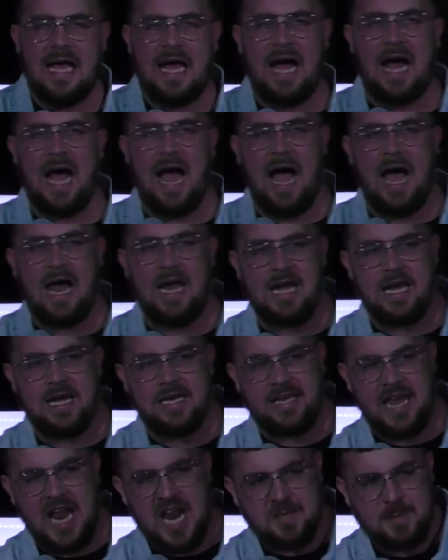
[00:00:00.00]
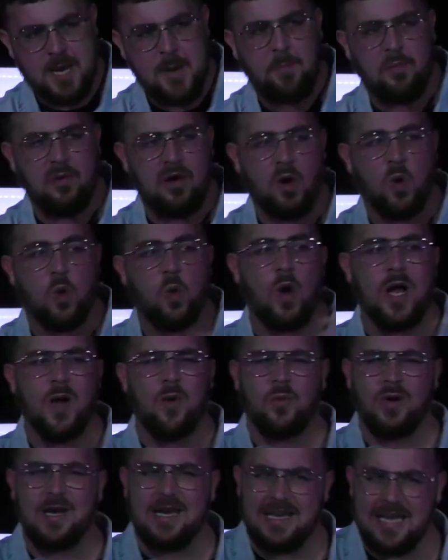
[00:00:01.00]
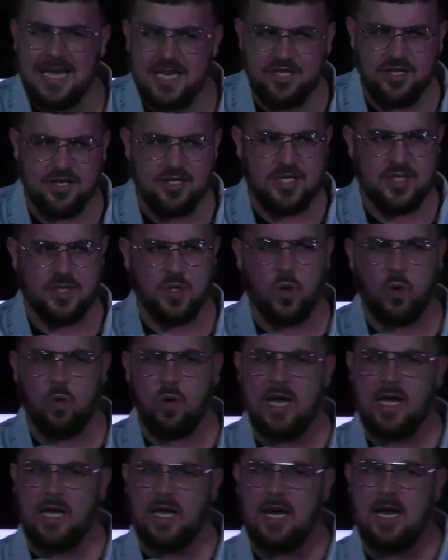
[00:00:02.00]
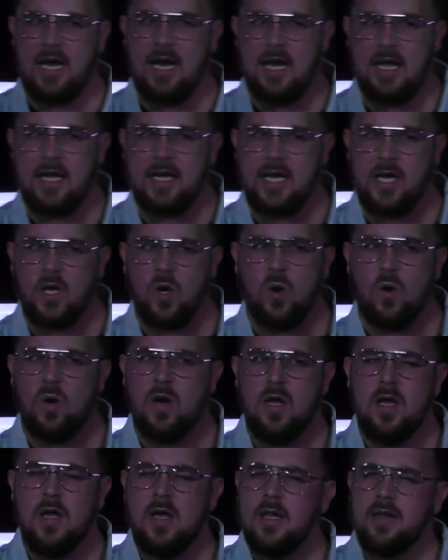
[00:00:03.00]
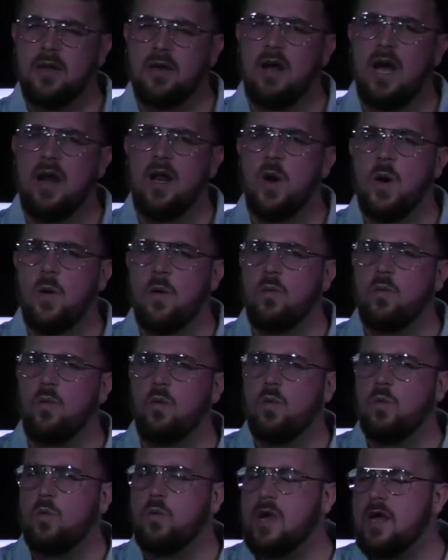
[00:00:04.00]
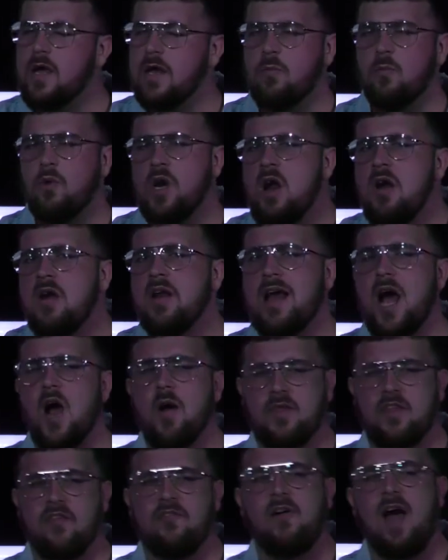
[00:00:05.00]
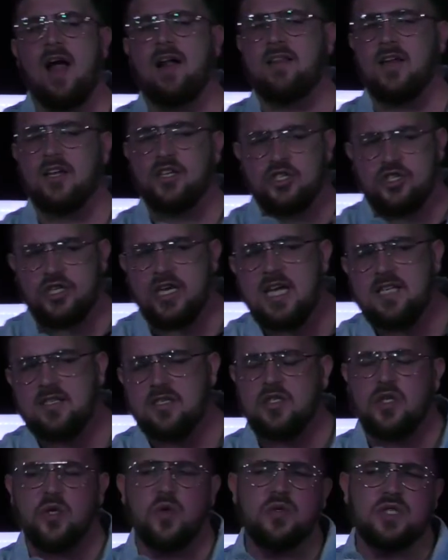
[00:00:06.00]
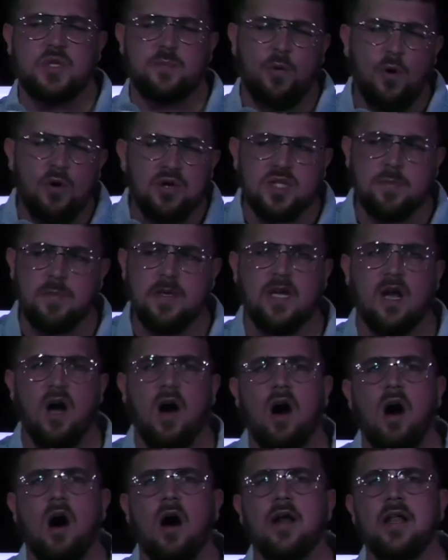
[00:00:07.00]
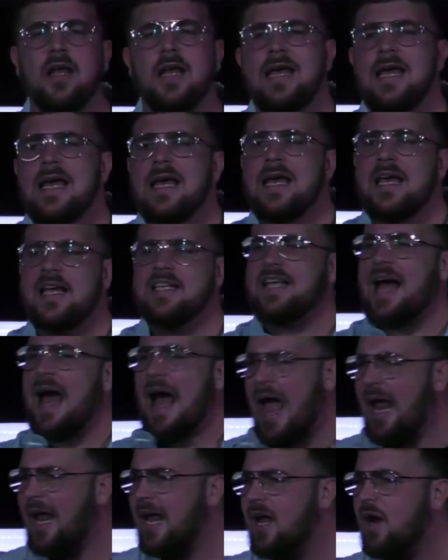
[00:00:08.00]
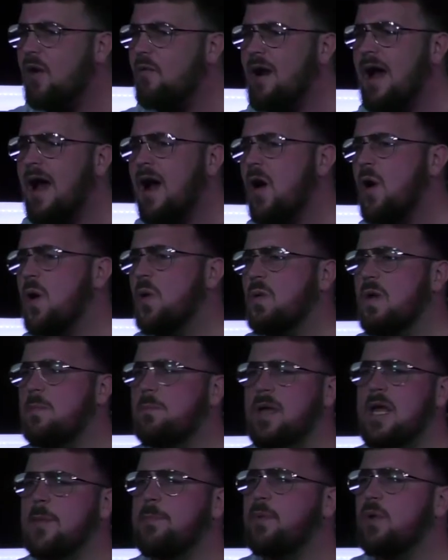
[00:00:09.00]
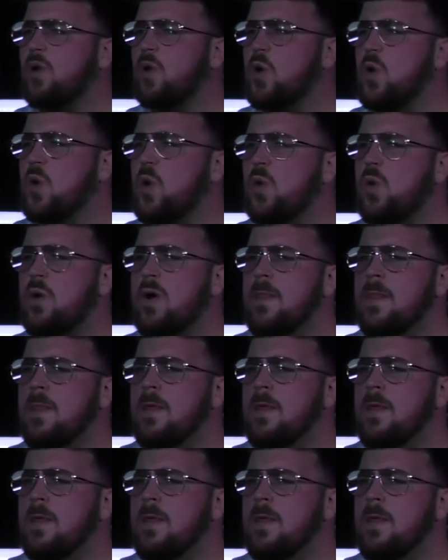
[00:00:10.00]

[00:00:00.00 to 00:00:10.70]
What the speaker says: And these people are quite religious. They're quite kind of like, you know, they're kind of weirded out the fact that Jesus, who's supposed to be God, is hanging around with people who